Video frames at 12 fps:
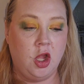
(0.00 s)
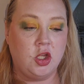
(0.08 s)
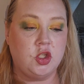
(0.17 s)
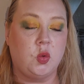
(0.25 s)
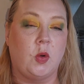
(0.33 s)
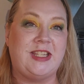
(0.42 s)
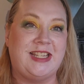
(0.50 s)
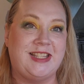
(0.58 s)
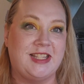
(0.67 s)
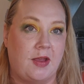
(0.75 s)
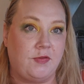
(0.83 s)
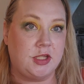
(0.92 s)

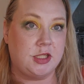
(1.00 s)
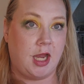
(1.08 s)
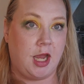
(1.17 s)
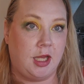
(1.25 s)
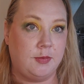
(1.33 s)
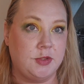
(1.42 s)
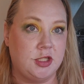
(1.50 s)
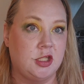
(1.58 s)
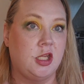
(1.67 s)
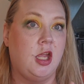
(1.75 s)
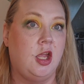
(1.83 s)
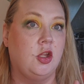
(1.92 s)
27 times
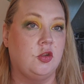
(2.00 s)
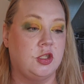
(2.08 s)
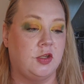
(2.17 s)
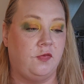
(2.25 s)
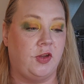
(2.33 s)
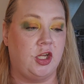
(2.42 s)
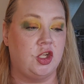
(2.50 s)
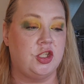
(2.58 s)
to finish